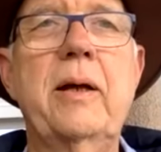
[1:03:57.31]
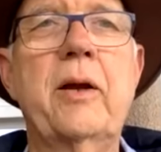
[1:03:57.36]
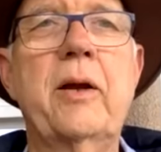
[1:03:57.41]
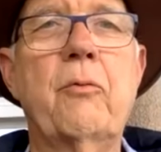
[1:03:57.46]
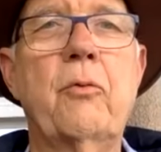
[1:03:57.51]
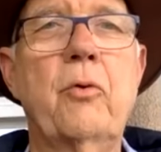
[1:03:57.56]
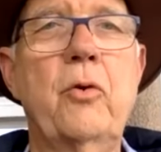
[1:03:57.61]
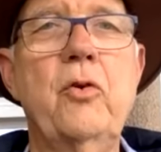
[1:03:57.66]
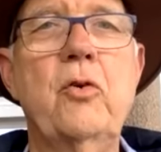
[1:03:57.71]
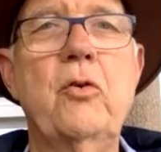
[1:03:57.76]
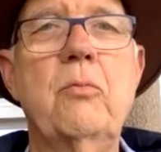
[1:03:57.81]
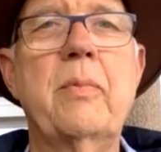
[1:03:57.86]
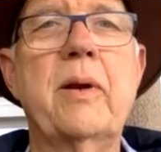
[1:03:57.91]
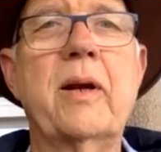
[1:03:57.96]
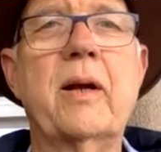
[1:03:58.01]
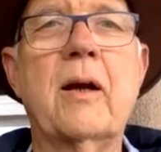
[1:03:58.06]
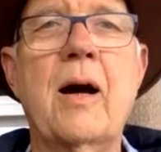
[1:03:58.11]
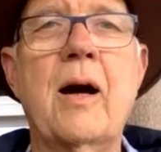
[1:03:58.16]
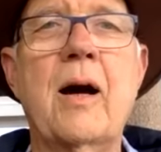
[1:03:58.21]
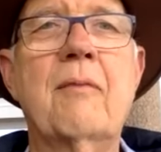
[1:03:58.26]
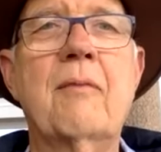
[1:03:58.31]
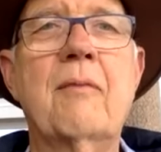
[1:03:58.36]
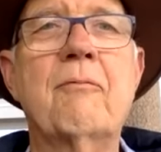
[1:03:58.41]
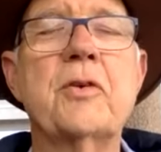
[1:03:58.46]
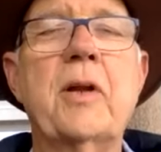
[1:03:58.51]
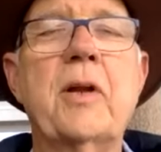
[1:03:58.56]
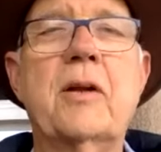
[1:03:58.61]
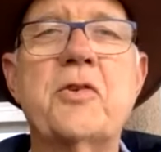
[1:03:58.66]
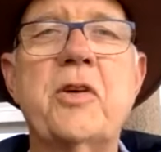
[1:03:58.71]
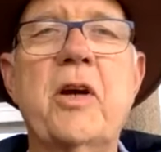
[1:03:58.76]
in a room in a
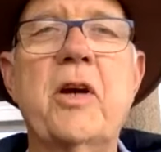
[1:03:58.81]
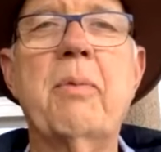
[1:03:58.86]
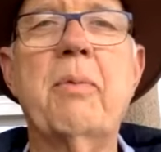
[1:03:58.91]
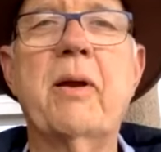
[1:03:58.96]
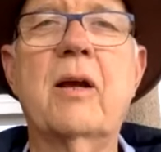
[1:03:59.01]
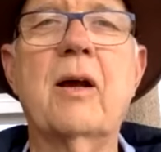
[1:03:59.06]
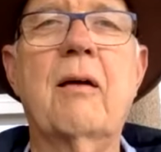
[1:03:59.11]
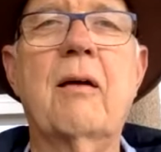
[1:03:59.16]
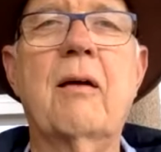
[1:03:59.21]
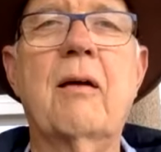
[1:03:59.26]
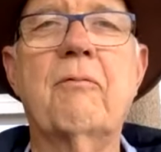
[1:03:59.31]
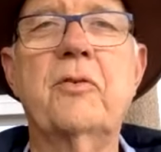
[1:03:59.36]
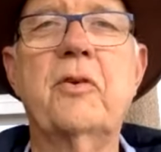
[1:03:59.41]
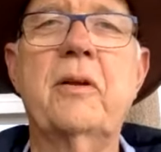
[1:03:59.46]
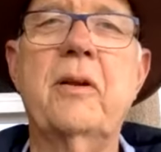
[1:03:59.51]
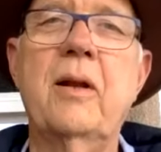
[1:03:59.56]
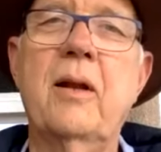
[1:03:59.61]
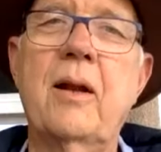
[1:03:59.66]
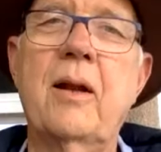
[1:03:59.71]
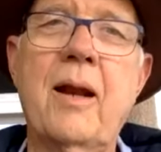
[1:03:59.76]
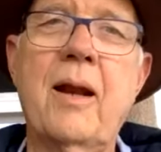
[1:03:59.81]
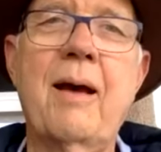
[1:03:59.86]
conference, like a Shelby conference that they're